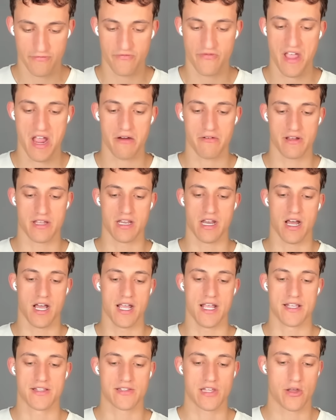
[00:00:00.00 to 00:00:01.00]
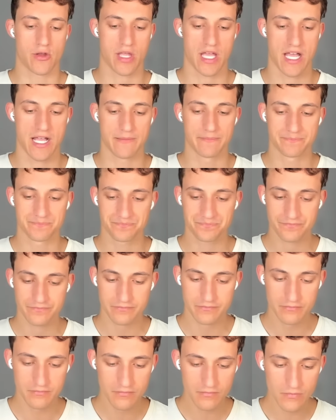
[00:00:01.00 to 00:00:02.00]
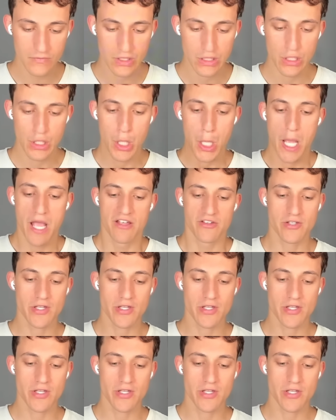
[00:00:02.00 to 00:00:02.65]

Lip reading: Very nice. Okay.